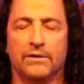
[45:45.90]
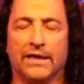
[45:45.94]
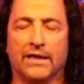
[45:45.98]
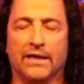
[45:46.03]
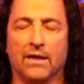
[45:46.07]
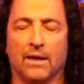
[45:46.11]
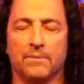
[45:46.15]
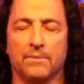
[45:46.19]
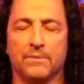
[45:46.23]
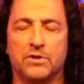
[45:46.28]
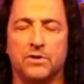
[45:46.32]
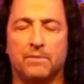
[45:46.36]
They
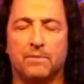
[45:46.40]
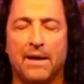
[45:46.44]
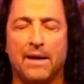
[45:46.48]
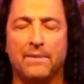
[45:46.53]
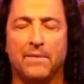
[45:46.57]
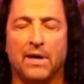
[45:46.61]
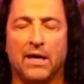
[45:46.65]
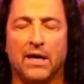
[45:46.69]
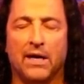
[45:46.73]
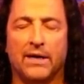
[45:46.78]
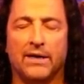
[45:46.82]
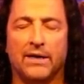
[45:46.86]
come to my
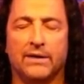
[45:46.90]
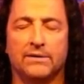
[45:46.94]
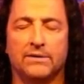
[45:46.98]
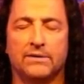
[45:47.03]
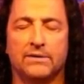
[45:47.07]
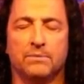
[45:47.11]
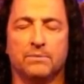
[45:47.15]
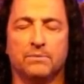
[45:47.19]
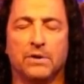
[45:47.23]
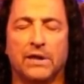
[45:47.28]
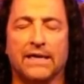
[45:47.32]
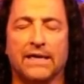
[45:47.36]
mind,
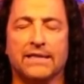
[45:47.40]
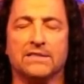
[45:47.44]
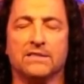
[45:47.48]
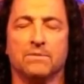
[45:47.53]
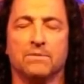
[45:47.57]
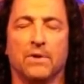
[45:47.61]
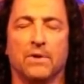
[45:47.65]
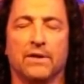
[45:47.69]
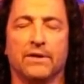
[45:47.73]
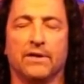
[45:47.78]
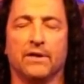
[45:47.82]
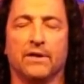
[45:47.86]
place
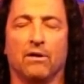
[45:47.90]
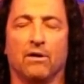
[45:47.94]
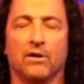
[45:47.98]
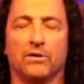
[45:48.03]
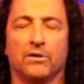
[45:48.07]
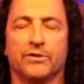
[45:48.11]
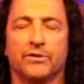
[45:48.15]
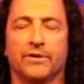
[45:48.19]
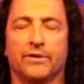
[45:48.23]
them on the altar.